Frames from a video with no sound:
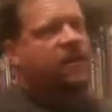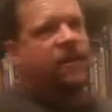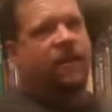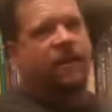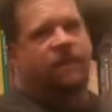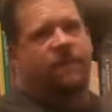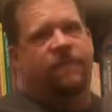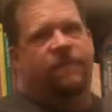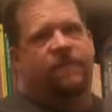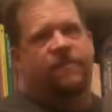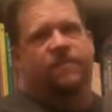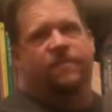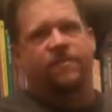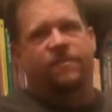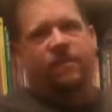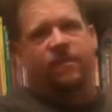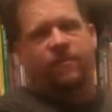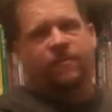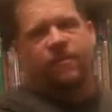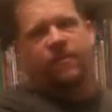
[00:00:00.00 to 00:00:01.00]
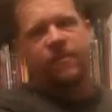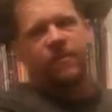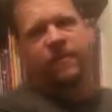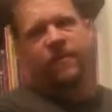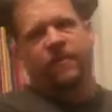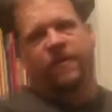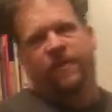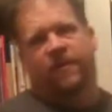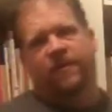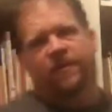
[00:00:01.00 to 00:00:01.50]
love, those people over
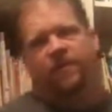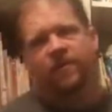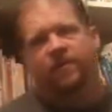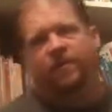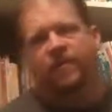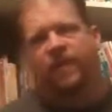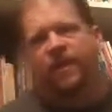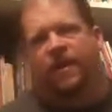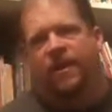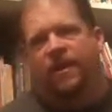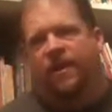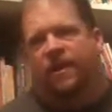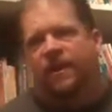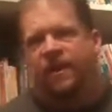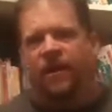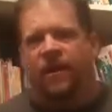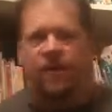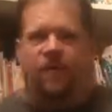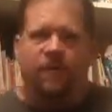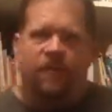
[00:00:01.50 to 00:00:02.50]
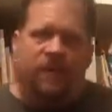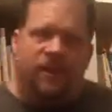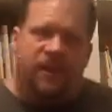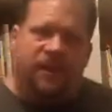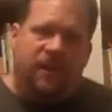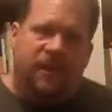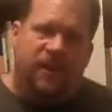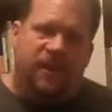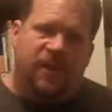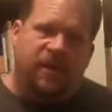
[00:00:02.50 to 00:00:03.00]
there. Now,
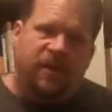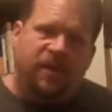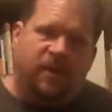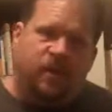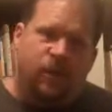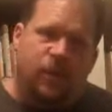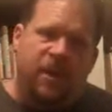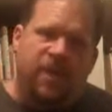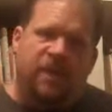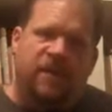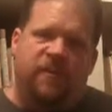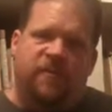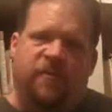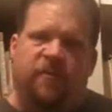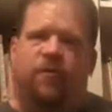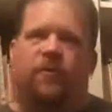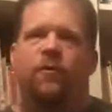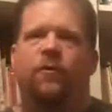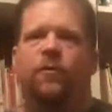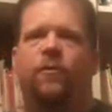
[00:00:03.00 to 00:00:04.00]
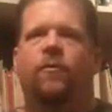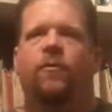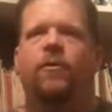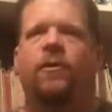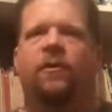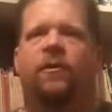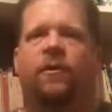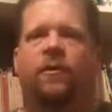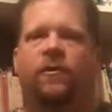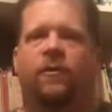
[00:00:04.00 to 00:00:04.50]
in week 2,
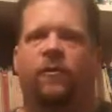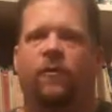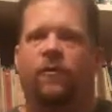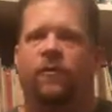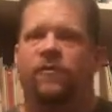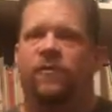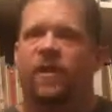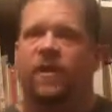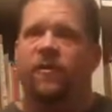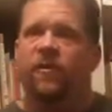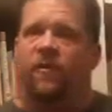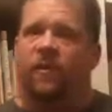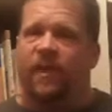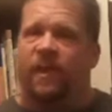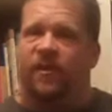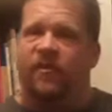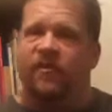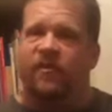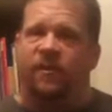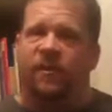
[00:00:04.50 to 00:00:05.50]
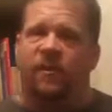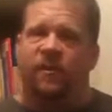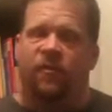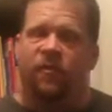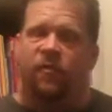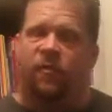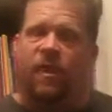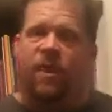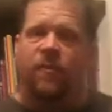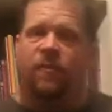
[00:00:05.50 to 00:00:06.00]
you'll notice on your lesson in the
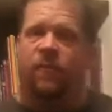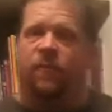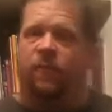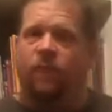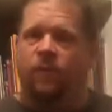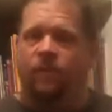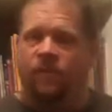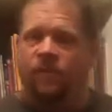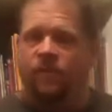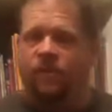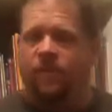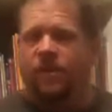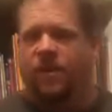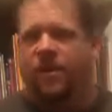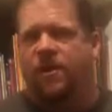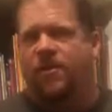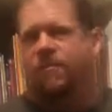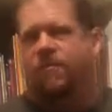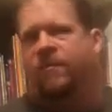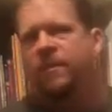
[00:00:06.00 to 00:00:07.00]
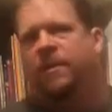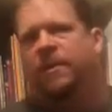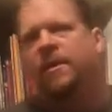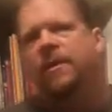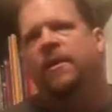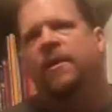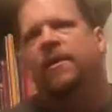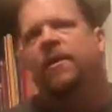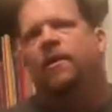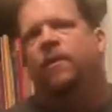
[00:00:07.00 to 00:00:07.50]
grammar form at the bottom,
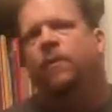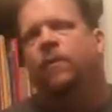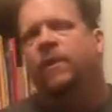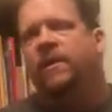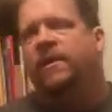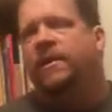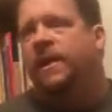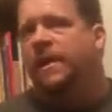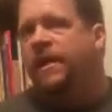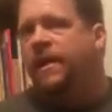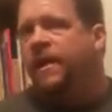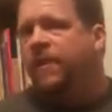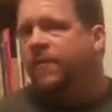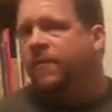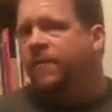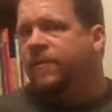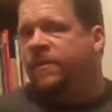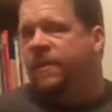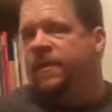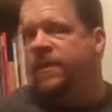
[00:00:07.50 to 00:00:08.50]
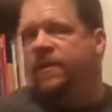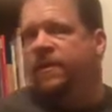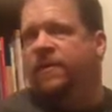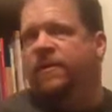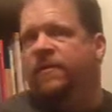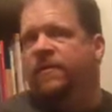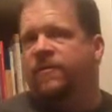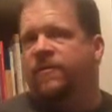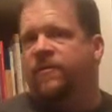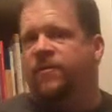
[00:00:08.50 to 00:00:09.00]
we take out the
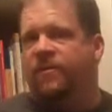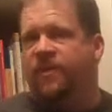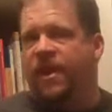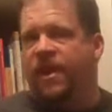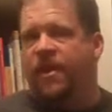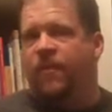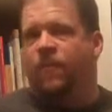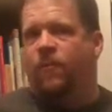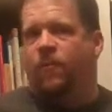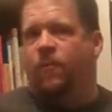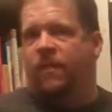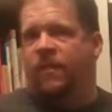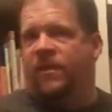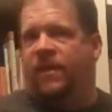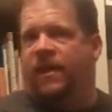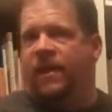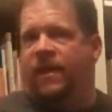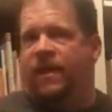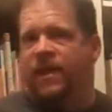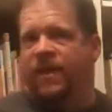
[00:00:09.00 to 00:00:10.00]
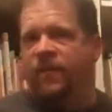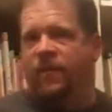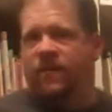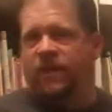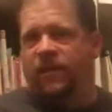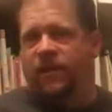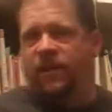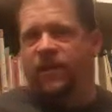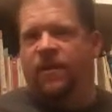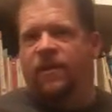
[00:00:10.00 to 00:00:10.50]
stem, or we take out
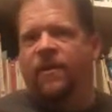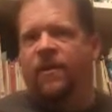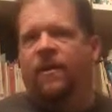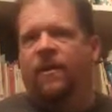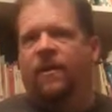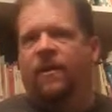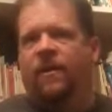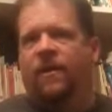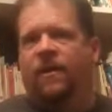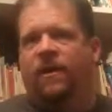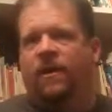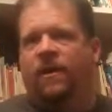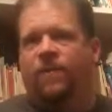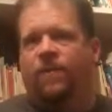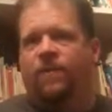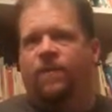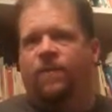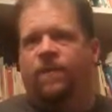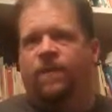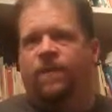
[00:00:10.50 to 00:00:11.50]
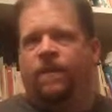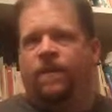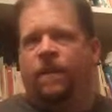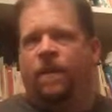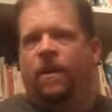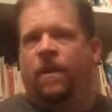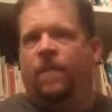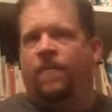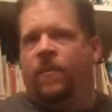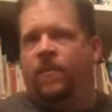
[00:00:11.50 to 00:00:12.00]
the
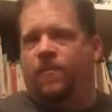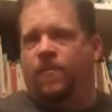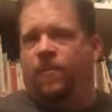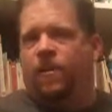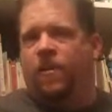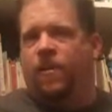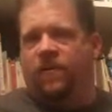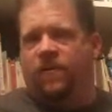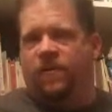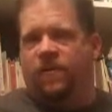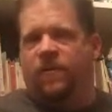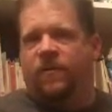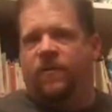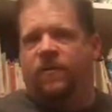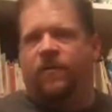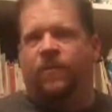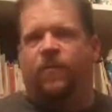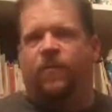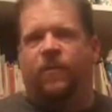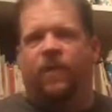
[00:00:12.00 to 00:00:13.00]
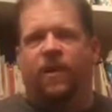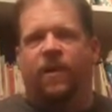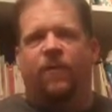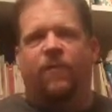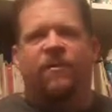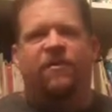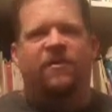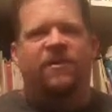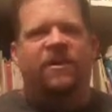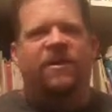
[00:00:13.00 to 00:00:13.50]
ama part, and
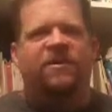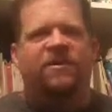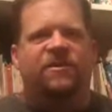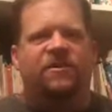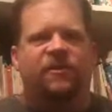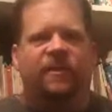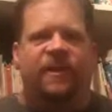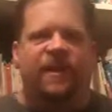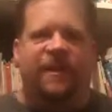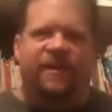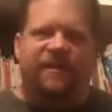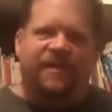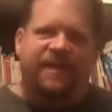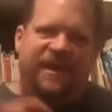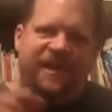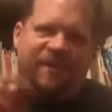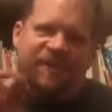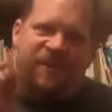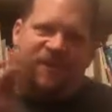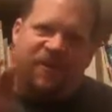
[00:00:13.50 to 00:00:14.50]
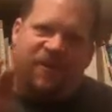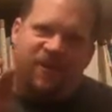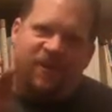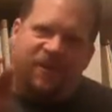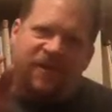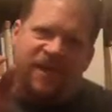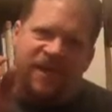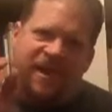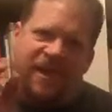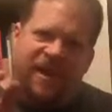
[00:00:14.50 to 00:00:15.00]
we just look at the
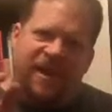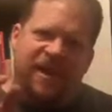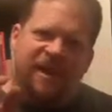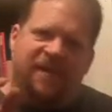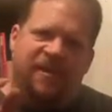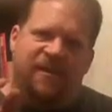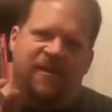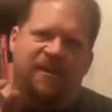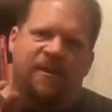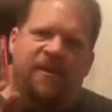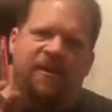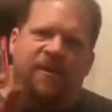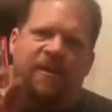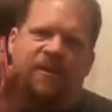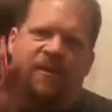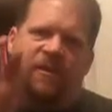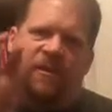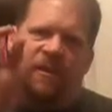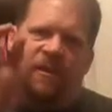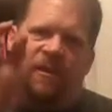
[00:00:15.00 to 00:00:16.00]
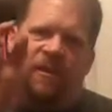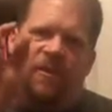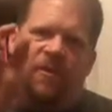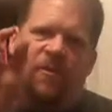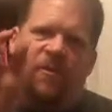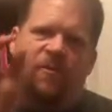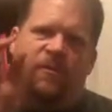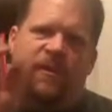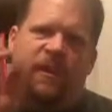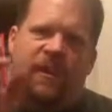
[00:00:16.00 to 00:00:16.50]
very end, the
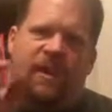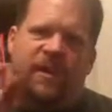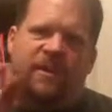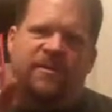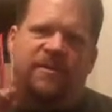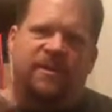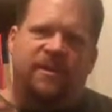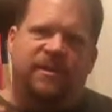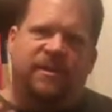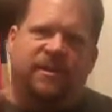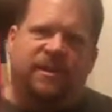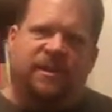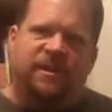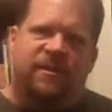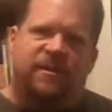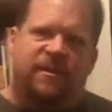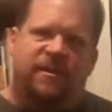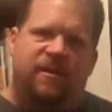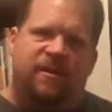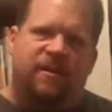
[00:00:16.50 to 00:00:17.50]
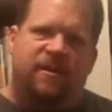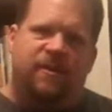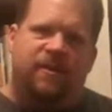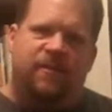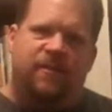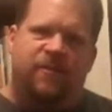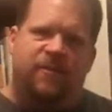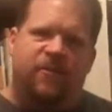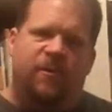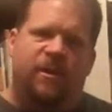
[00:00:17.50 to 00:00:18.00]
O, the S, the T, the
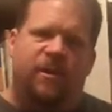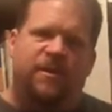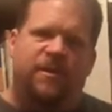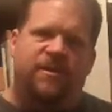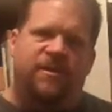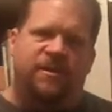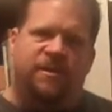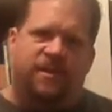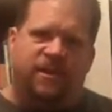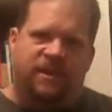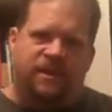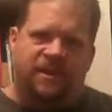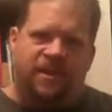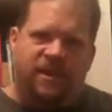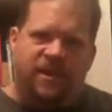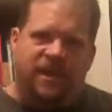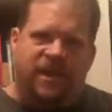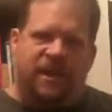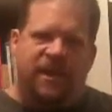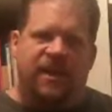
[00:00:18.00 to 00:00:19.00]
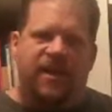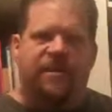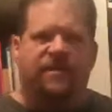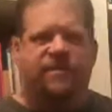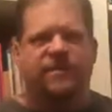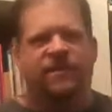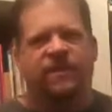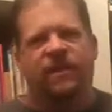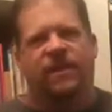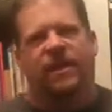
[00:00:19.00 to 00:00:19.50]
MUS, the
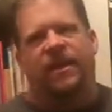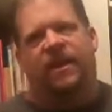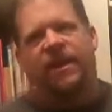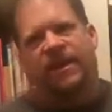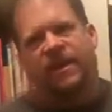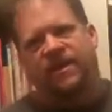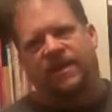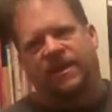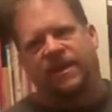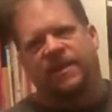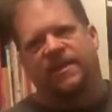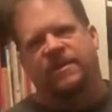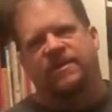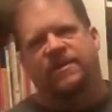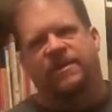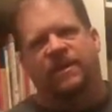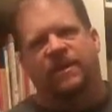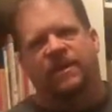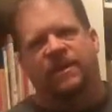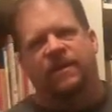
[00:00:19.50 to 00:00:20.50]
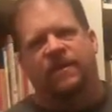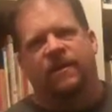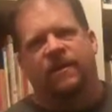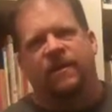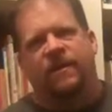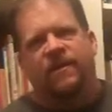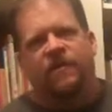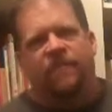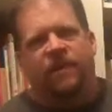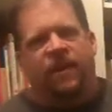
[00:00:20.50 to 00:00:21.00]
TIS, and the NT.
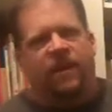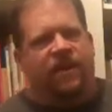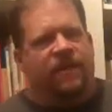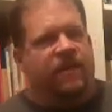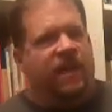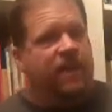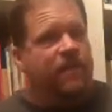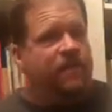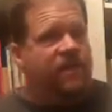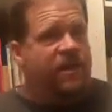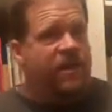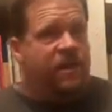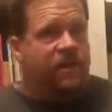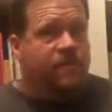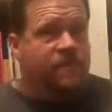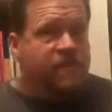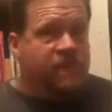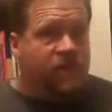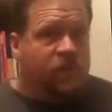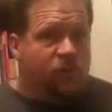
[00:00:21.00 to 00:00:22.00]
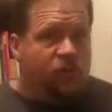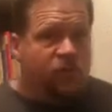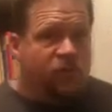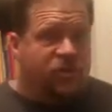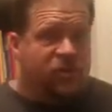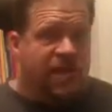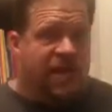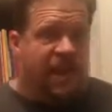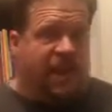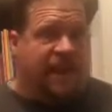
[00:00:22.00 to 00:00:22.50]
And that becomes a new
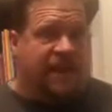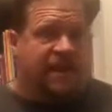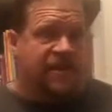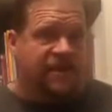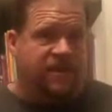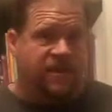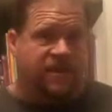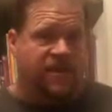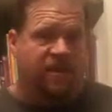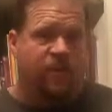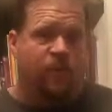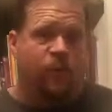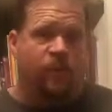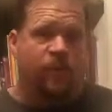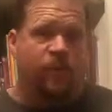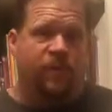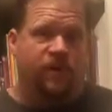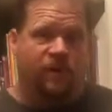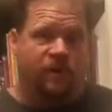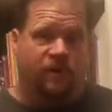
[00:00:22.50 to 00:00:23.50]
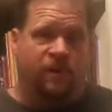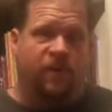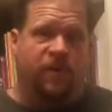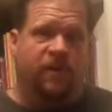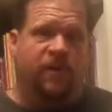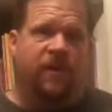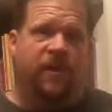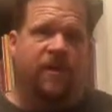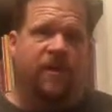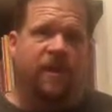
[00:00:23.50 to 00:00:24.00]
chant that we'll be
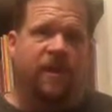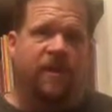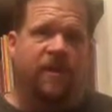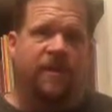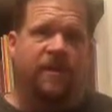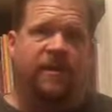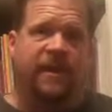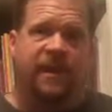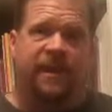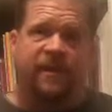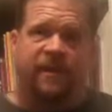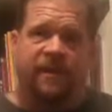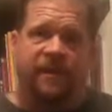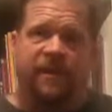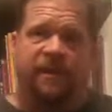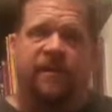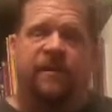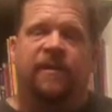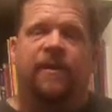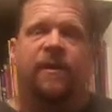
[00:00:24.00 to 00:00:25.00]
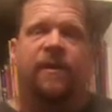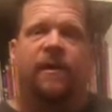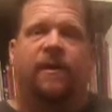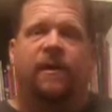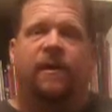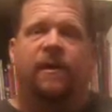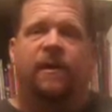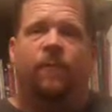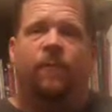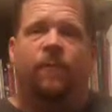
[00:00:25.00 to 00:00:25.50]
doing daily
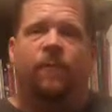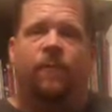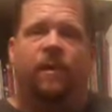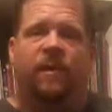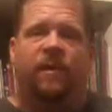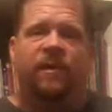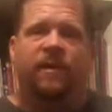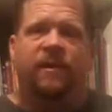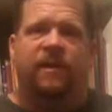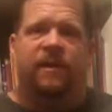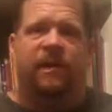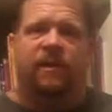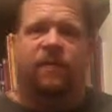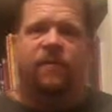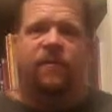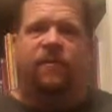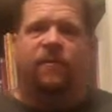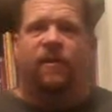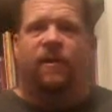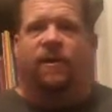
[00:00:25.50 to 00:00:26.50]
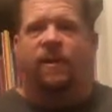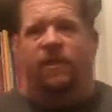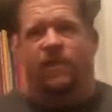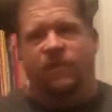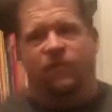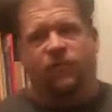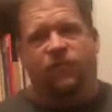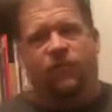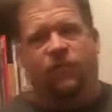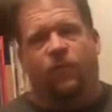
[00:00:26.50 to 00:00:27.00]
when we get together, at
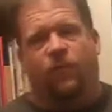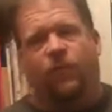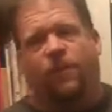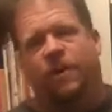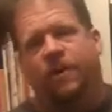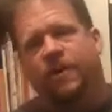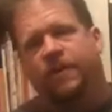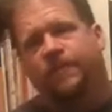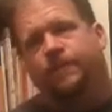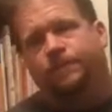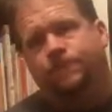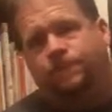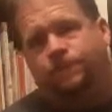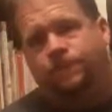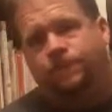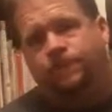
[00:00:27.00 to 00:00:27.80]
least for a while.